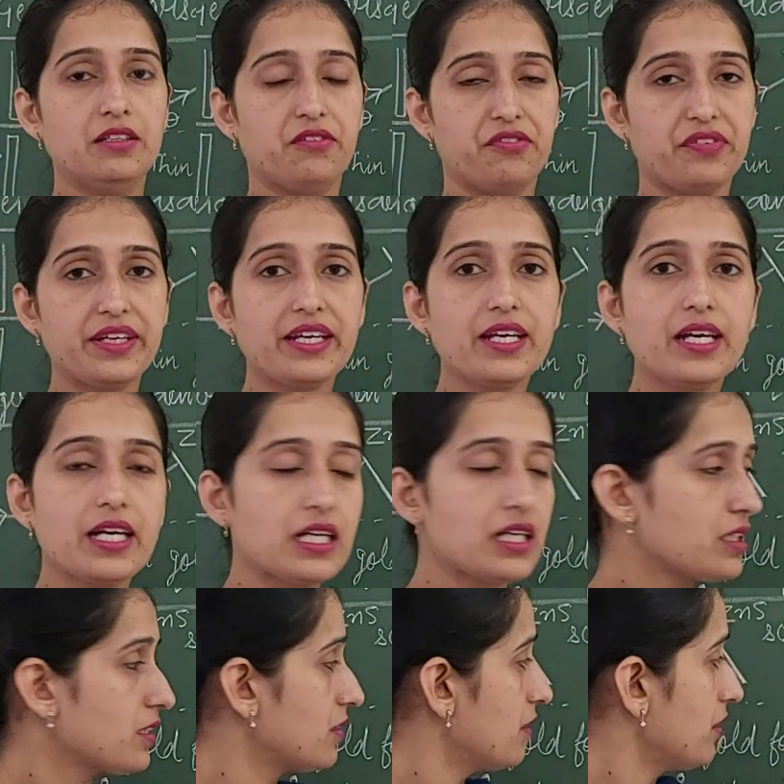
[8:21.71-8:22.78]
We
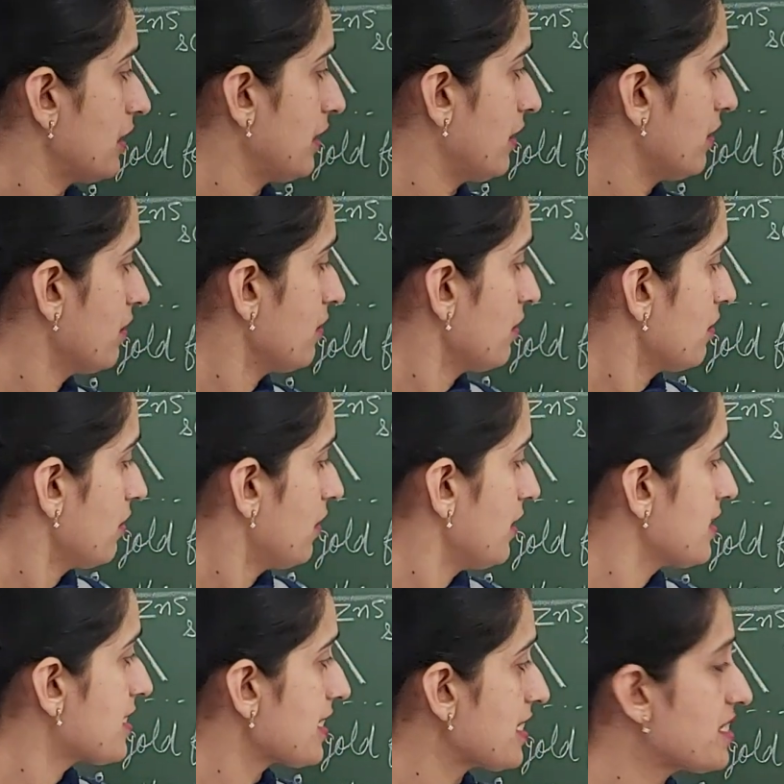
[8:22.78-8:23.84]

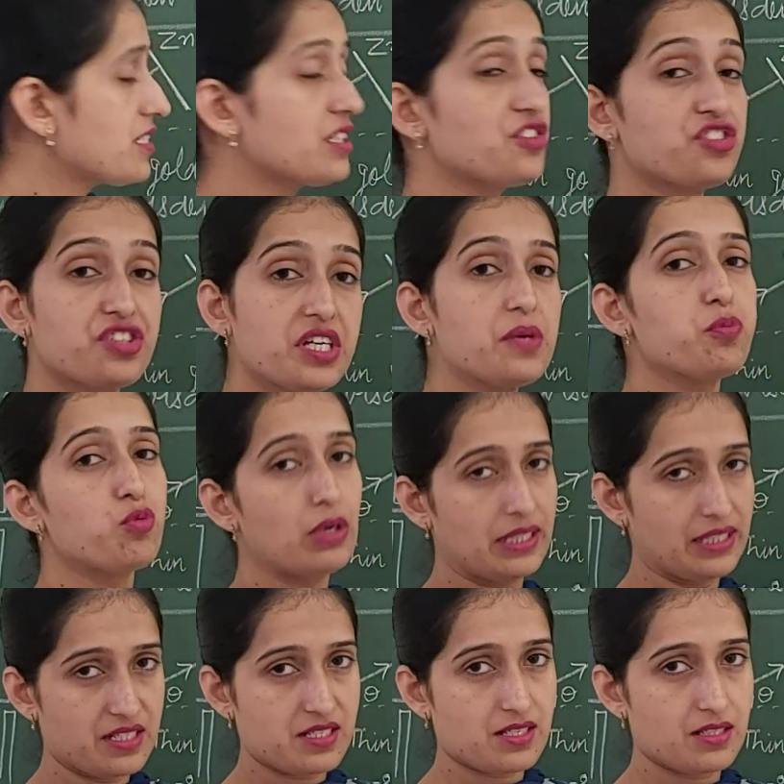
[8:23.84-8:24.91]
consider 3
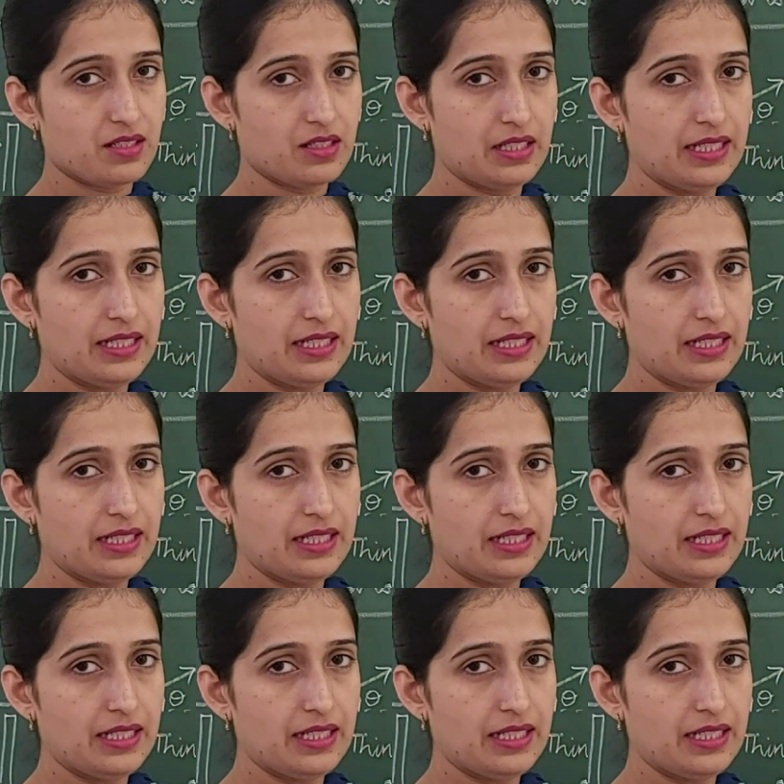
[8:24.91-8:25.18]
points.